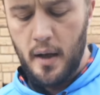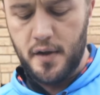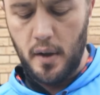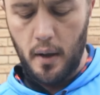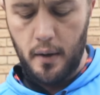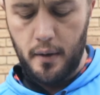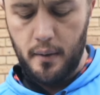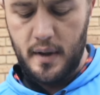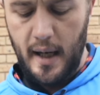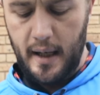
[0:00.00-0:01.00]
So
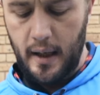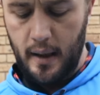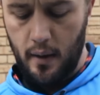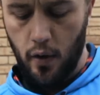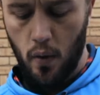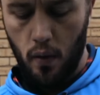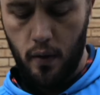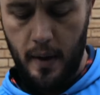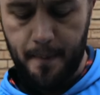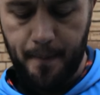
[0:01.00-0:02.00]
taking your
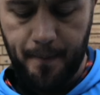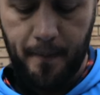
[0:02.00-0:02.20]
grip,